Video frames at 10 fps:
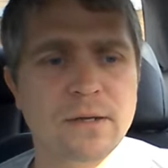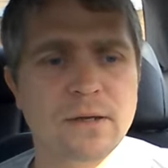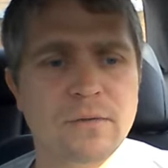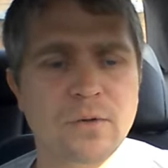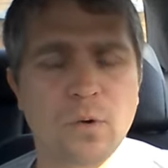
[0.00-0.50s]

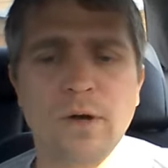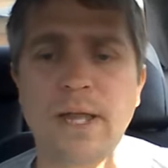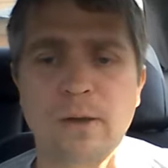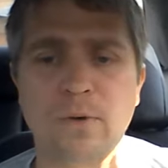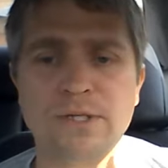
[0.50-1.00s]

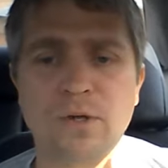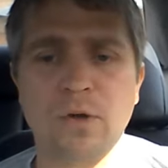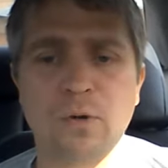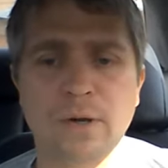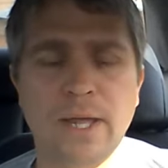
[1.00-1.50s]
what's called
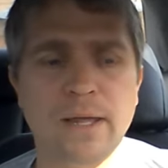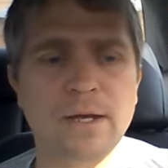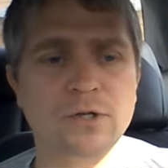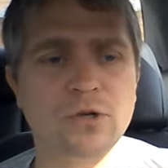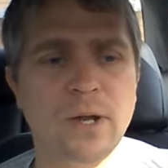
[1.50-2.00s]
organic
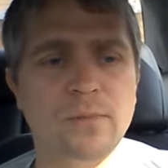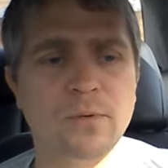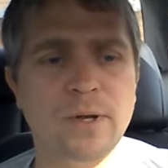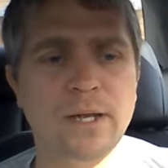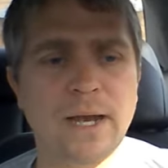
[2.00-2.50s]

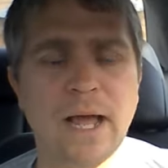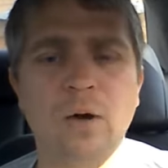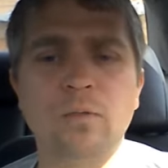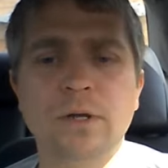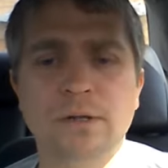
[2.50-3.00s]
drapery, and how
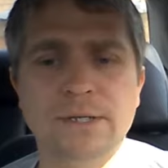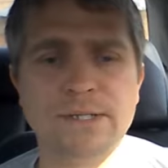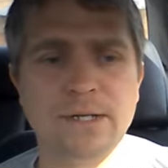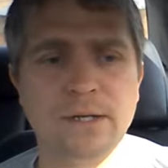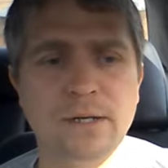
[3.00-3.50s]

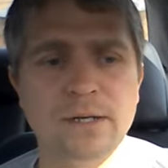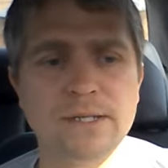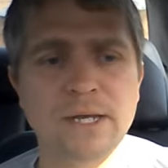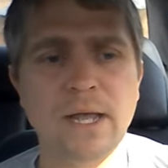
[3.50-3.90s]
realistic it is,